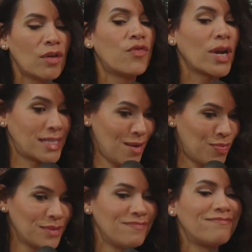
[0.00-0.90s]
for
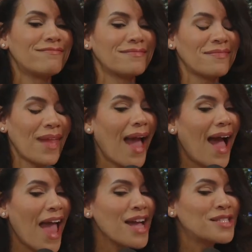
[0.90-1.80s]
example,
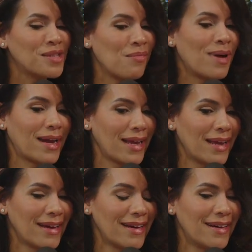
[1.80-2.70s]
I had
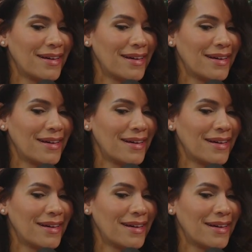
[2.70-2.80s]
somebody